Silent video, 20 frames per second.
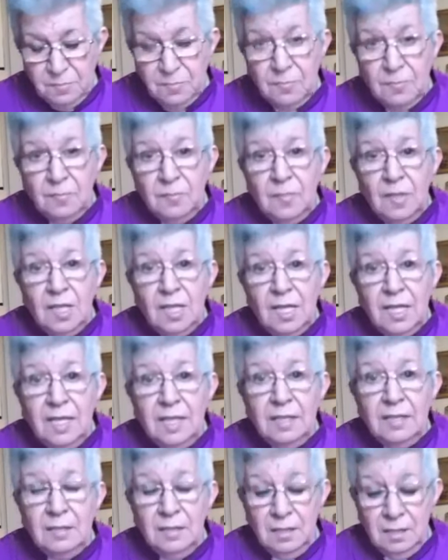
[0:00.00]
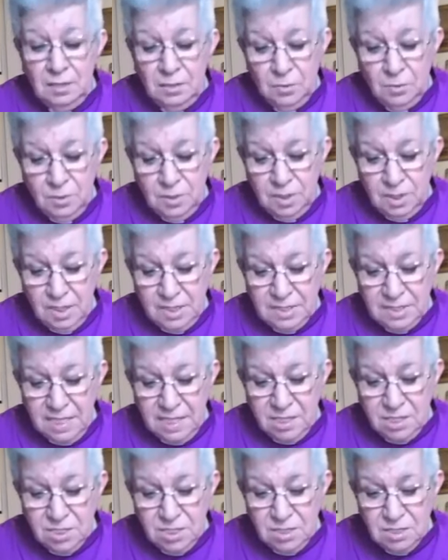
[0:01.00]
But of course, my
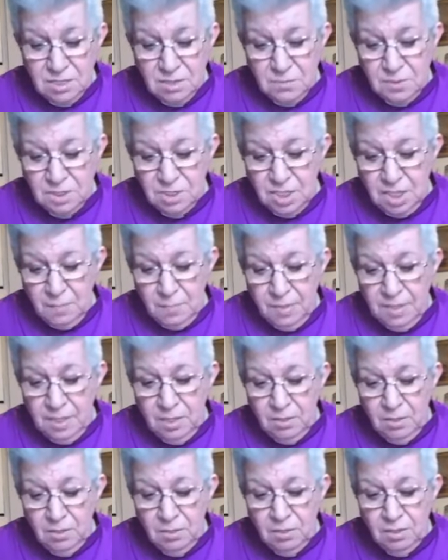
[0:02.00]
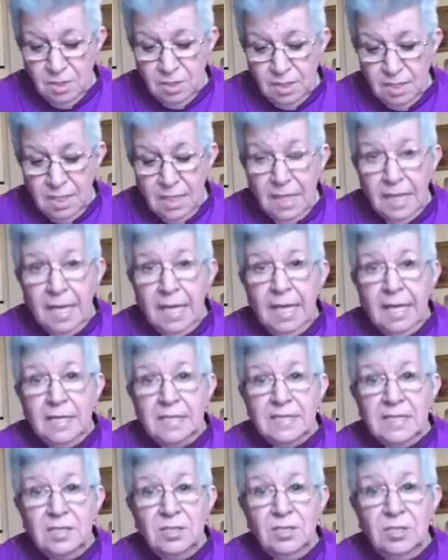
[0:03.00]
organization to which I
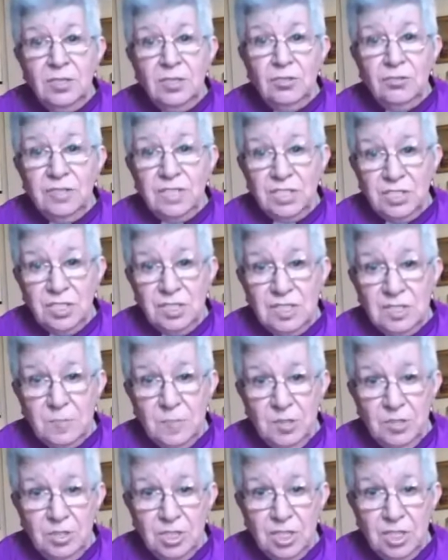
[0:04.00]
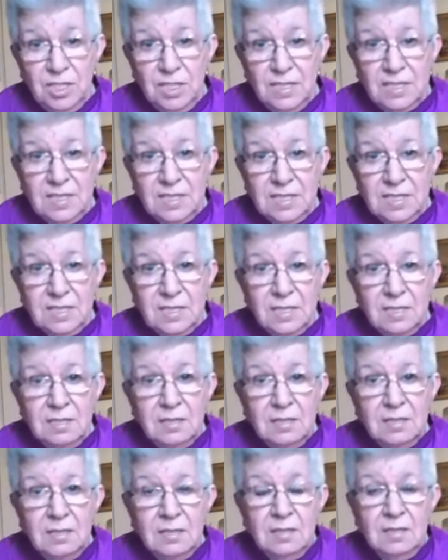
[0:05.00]
belong is the New Christian
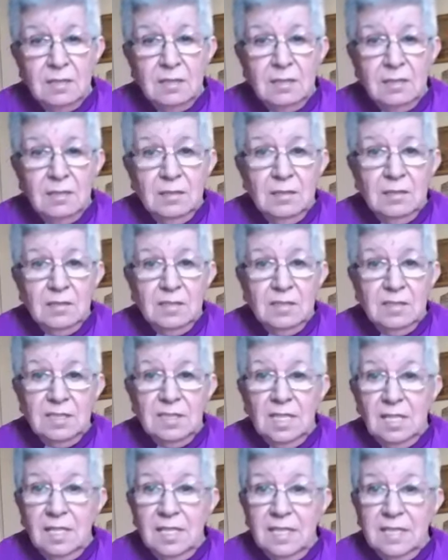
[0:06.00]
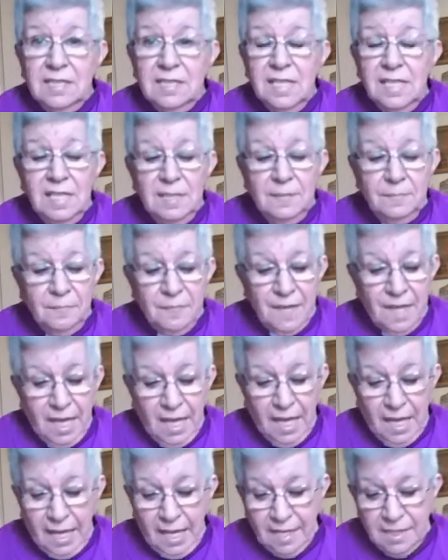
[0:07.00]
Spiritualists
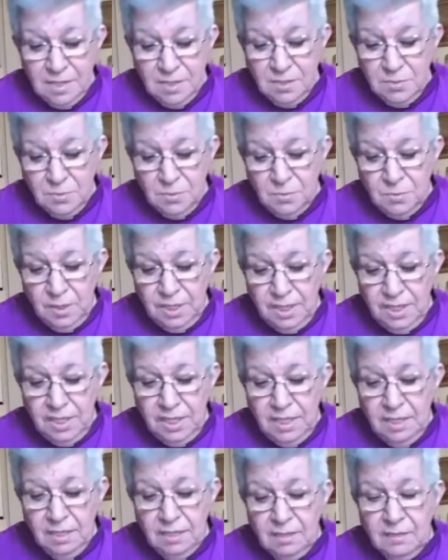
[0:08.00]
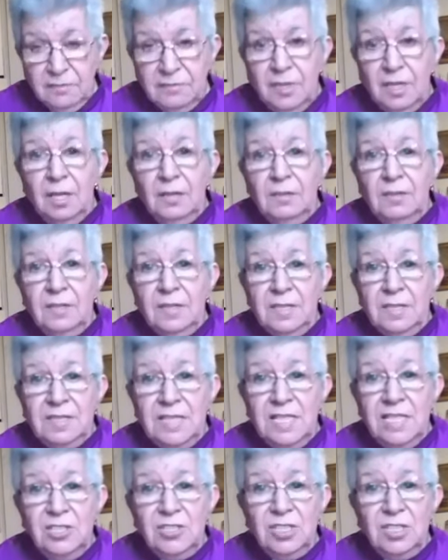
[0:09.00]
Society, and we
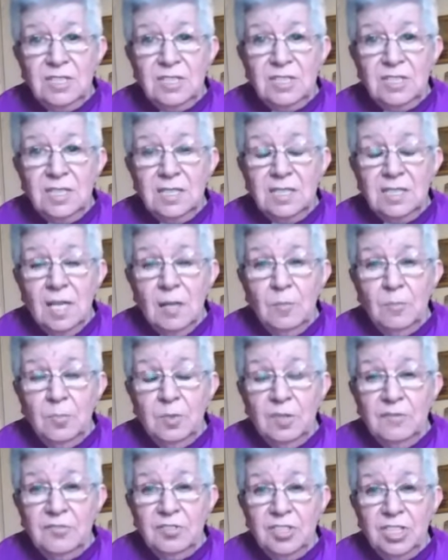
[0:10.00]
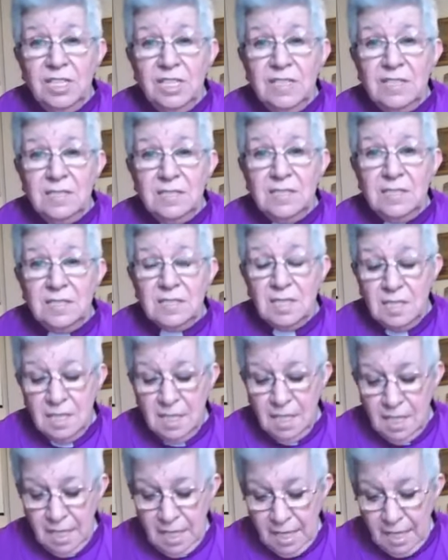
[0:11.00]
follow the teachings and example of
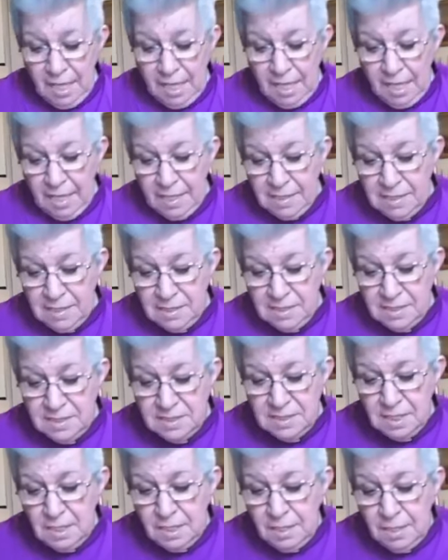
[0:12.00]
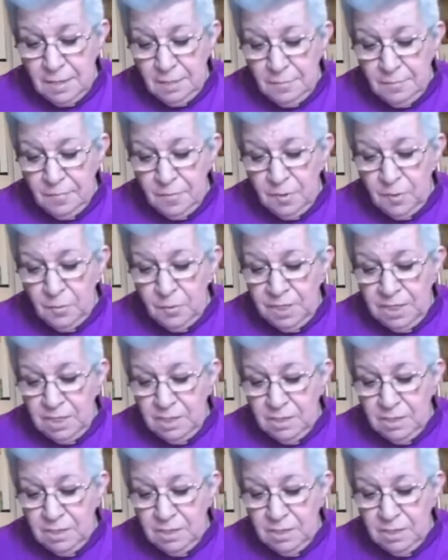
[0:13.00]
Jesus, and